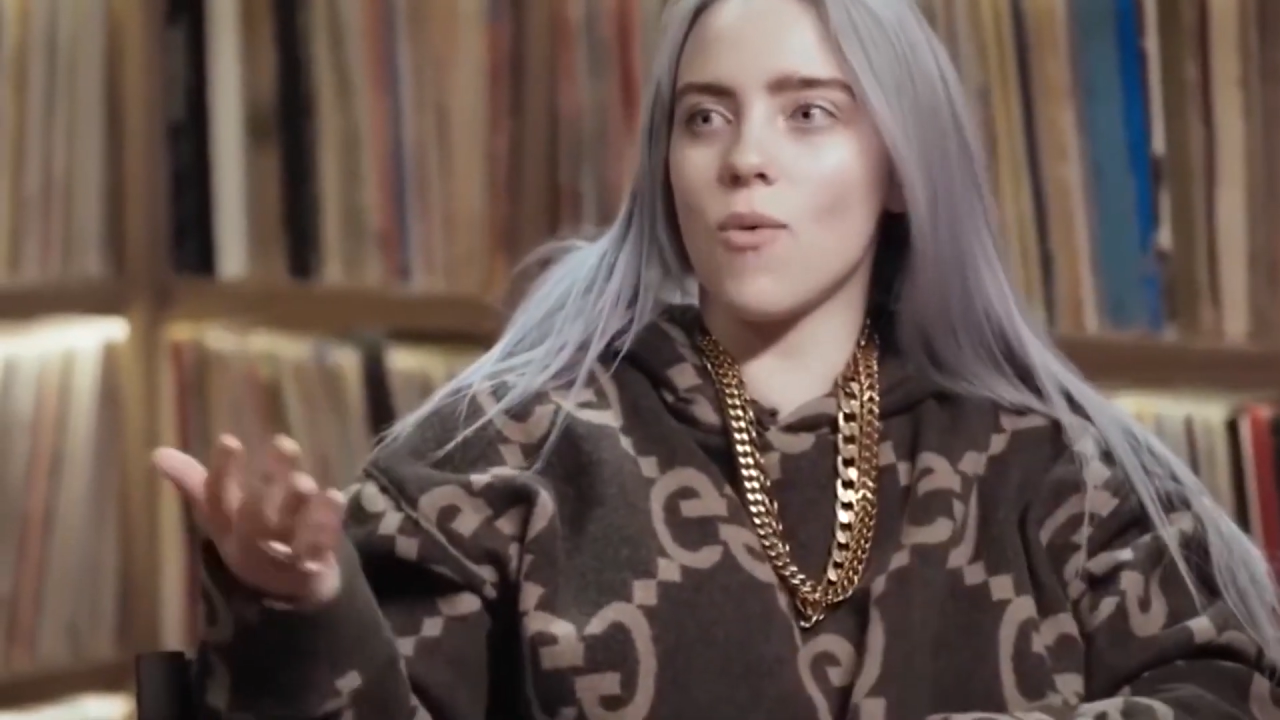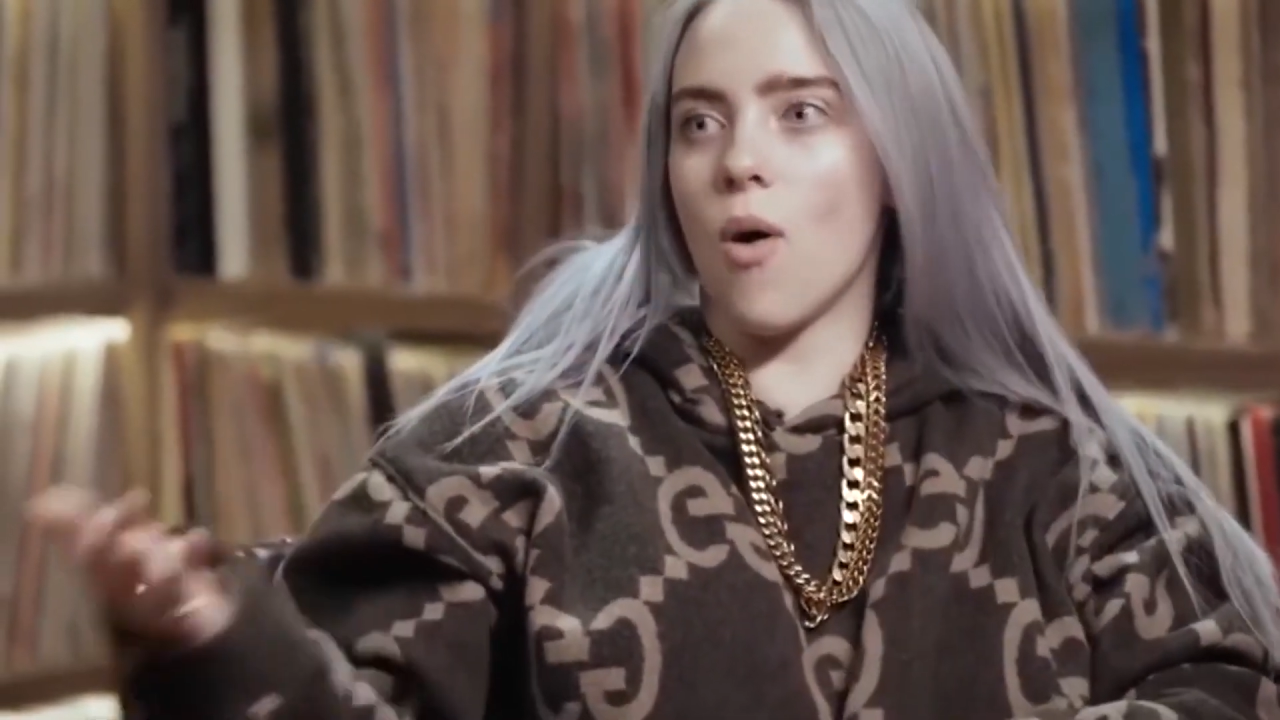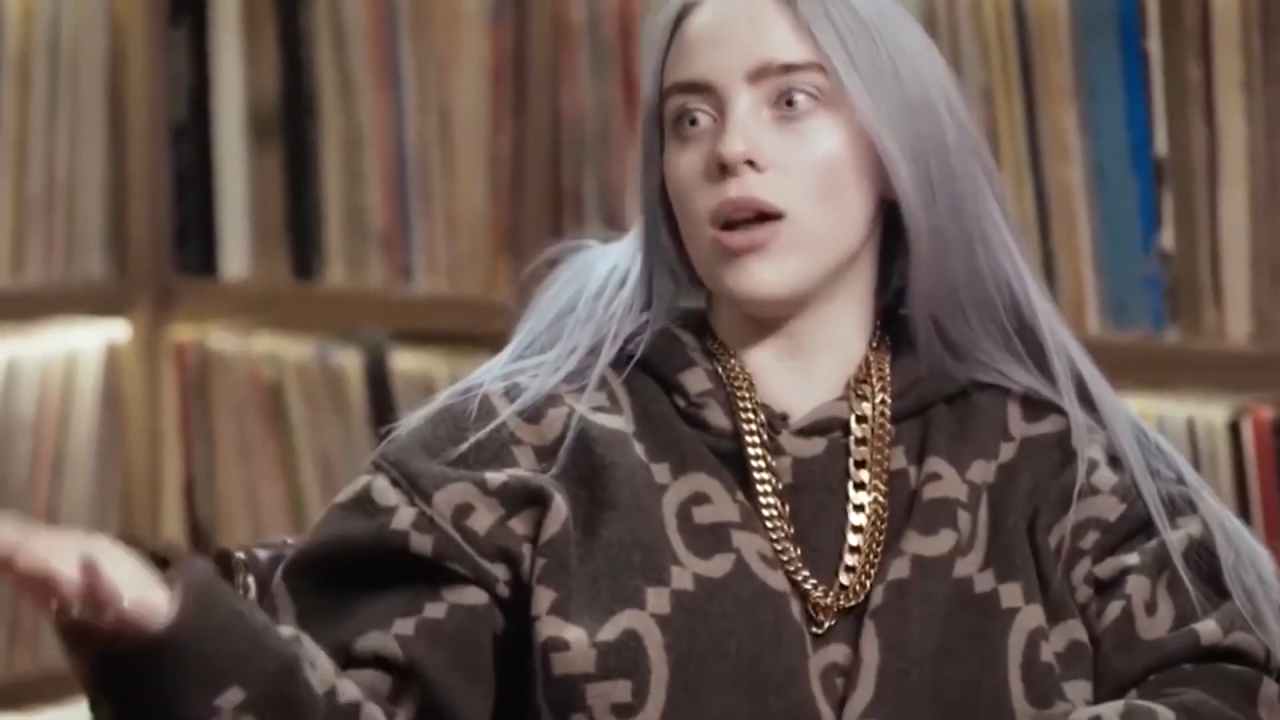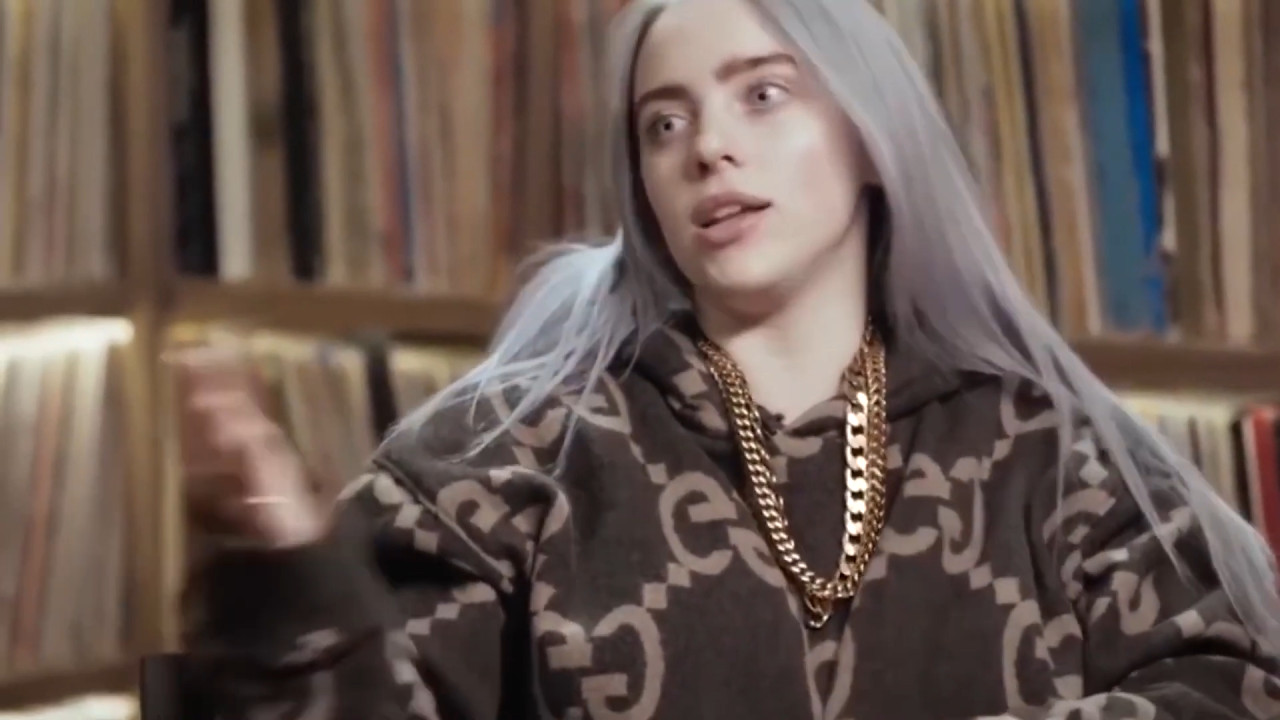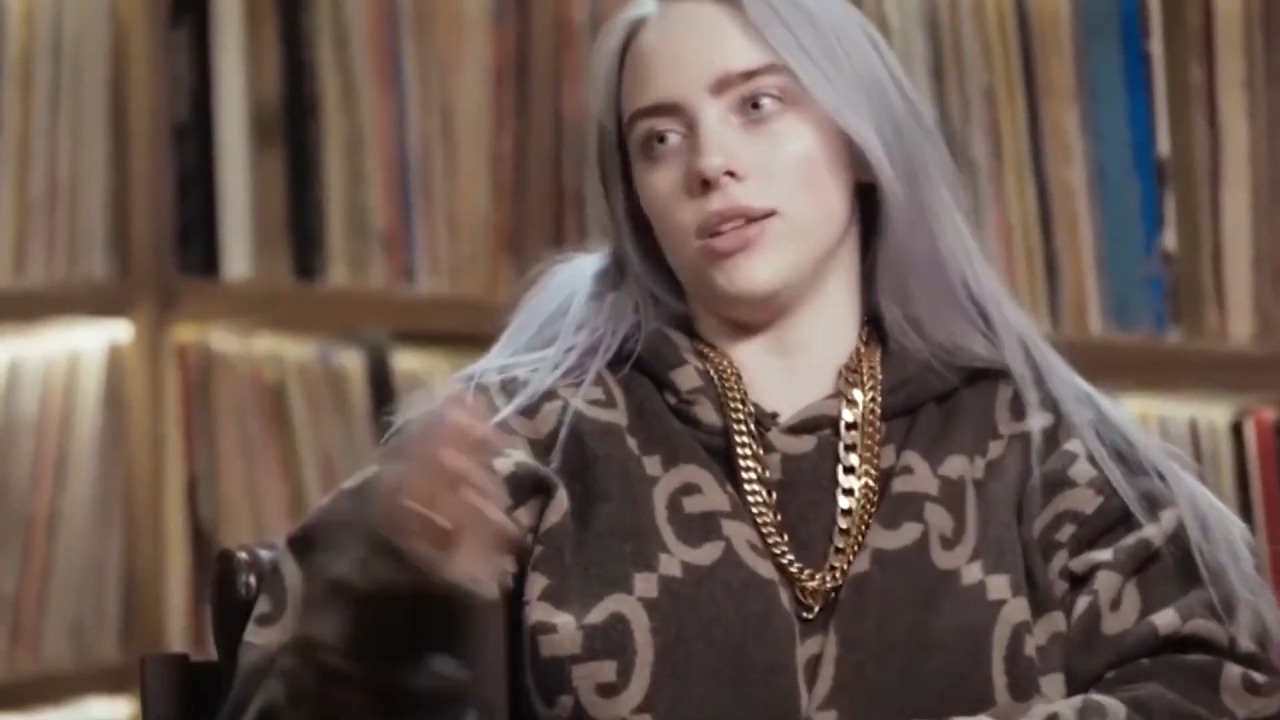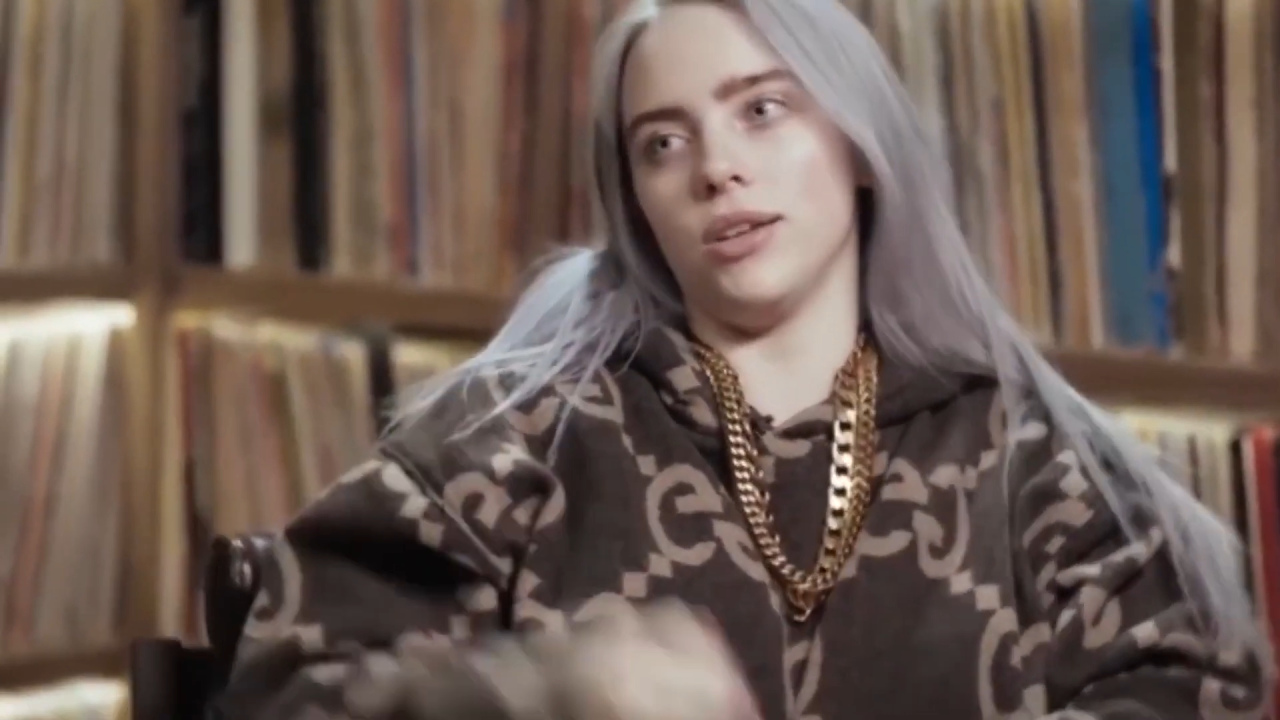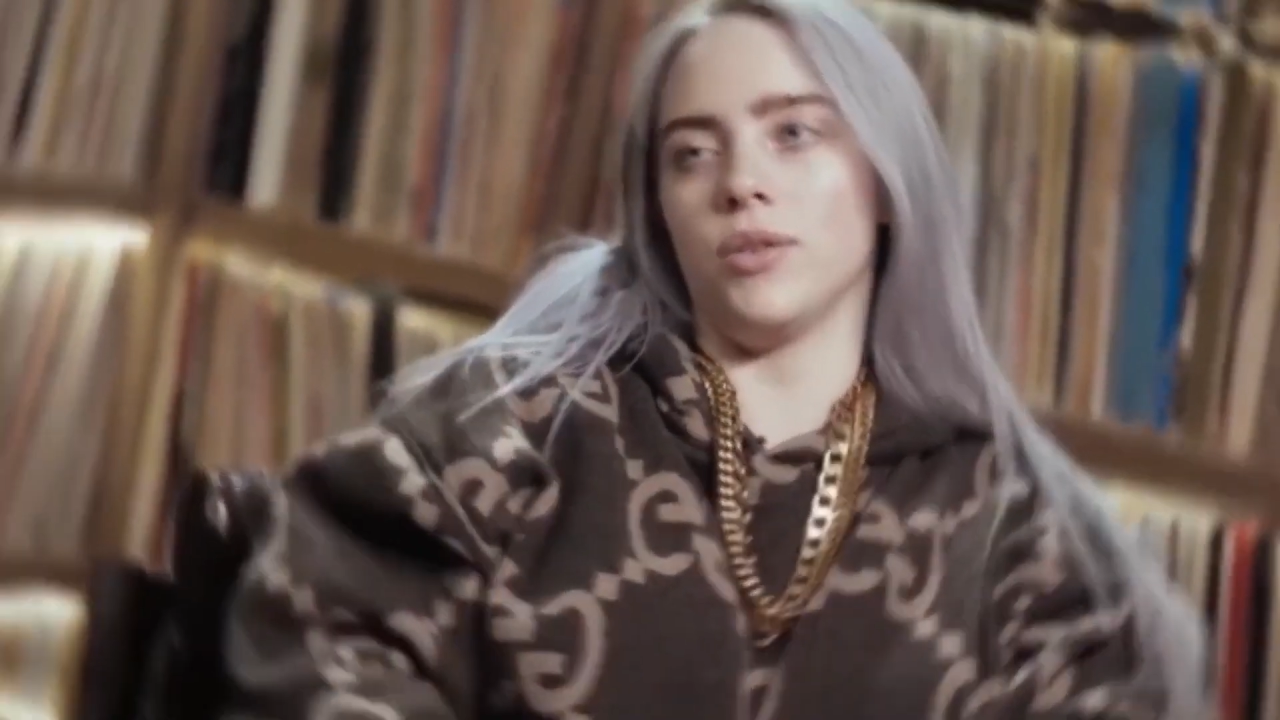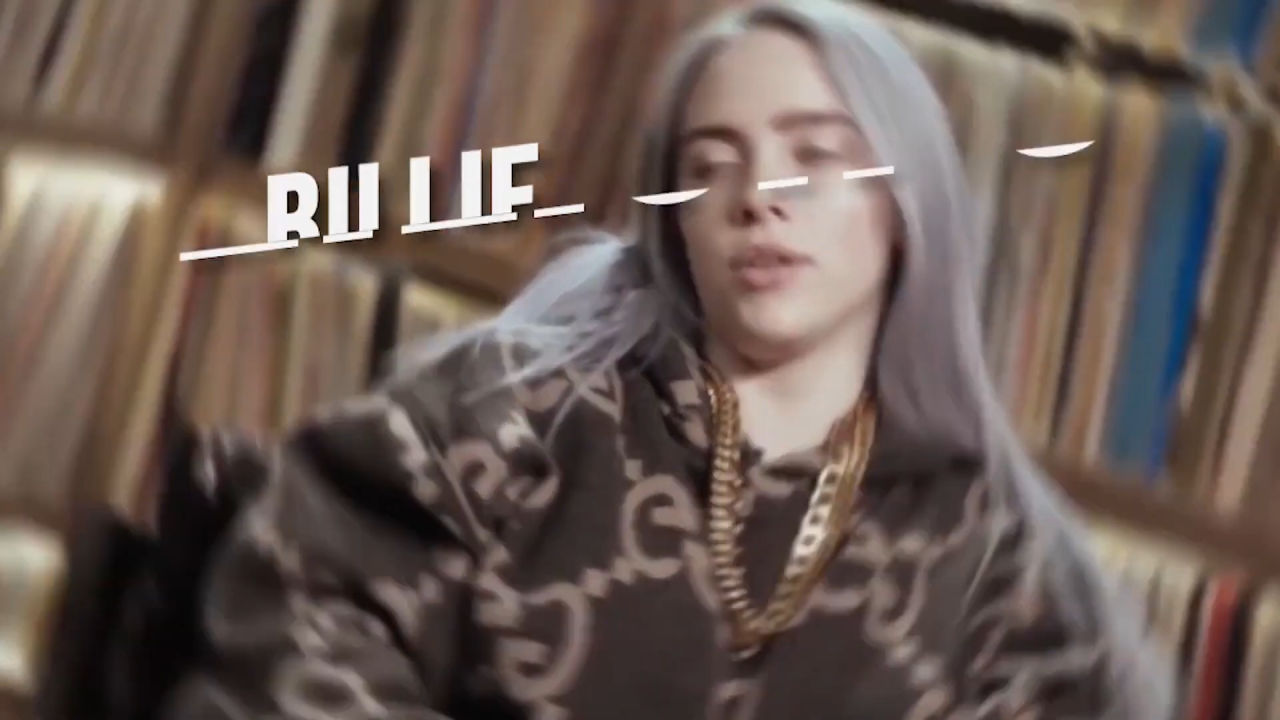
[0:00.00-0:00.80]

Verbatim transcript: going to take